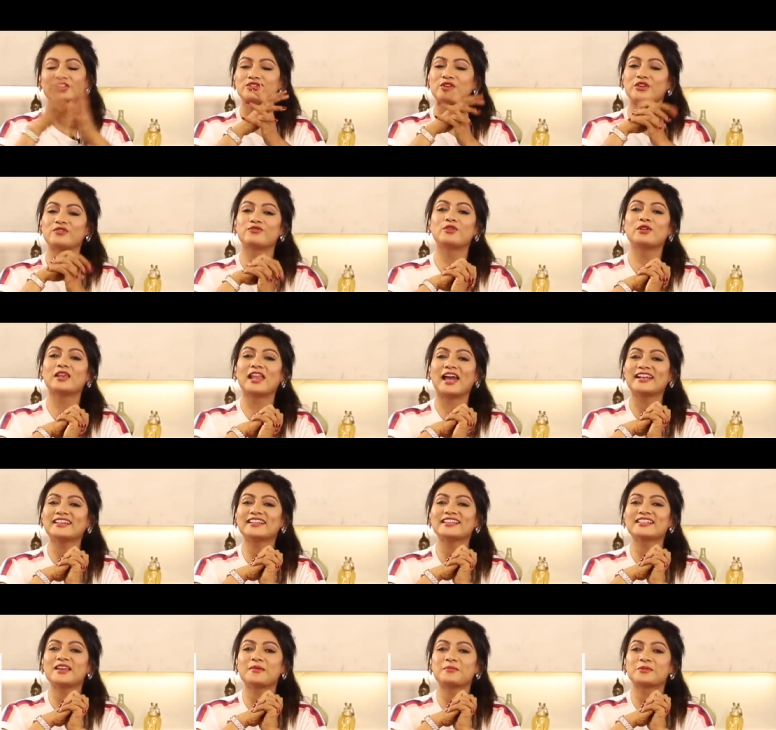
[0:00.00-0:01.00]
So if you like
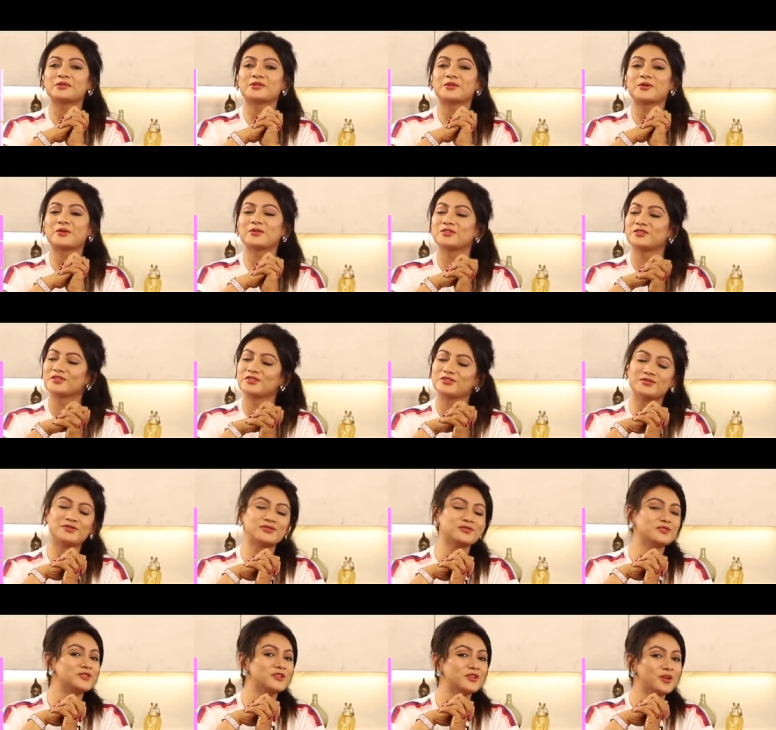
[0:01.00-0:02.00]
this episode, you
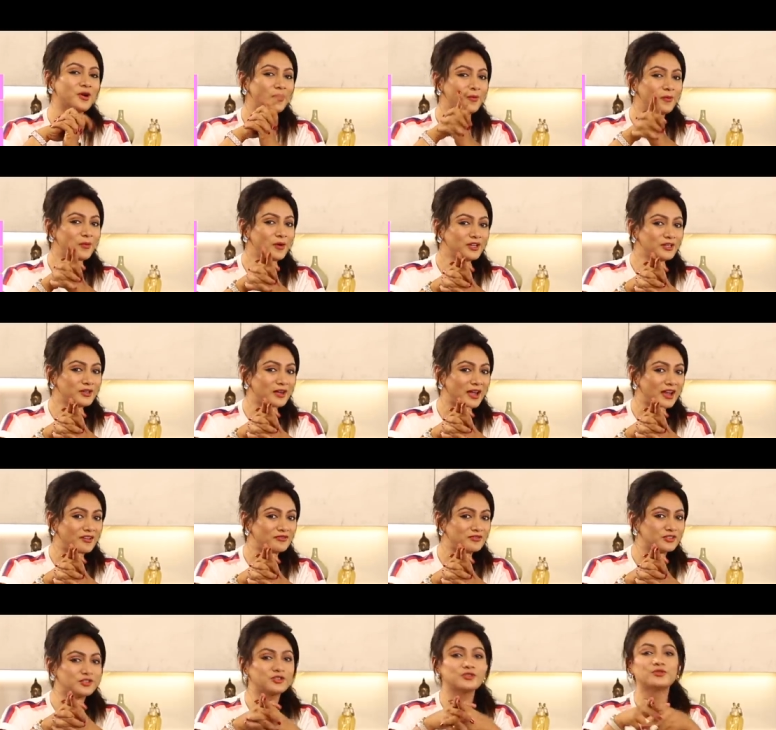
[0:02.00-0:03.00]
know what you
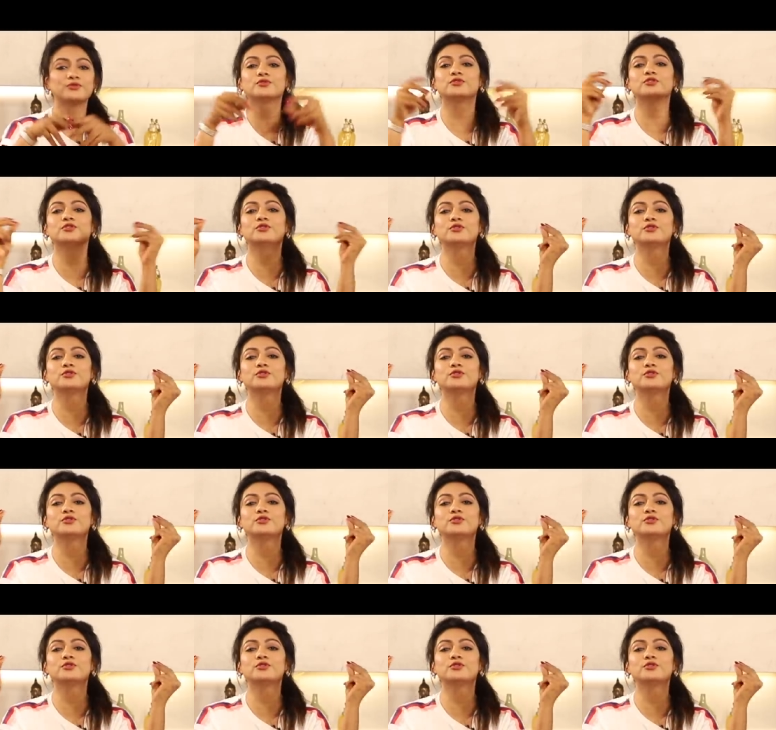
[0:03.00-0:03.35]
have to do.